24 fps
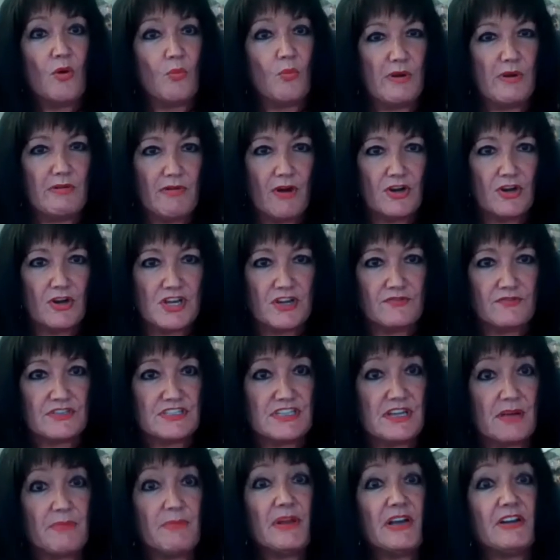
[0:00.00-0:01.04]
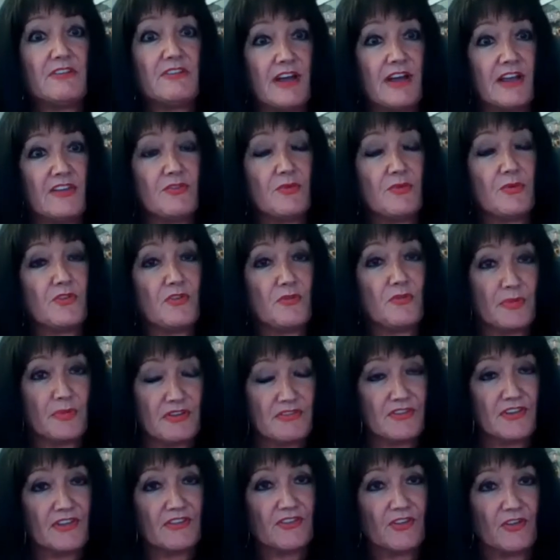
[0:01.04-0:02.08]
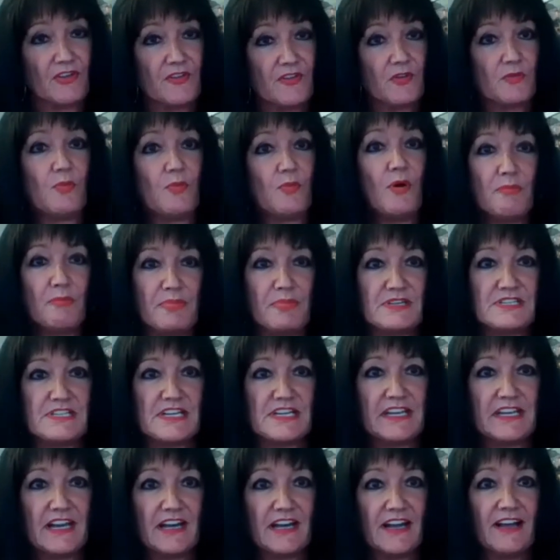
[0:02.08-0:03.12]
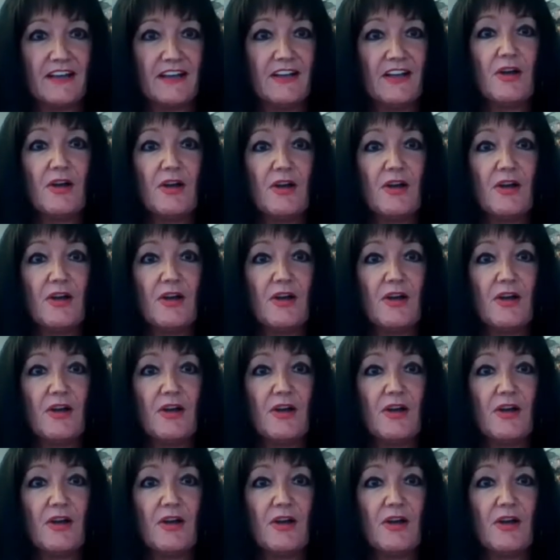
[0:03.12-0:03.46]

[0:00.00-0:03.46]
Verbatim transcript: We wrote over 10 million rands worth of business on this one particular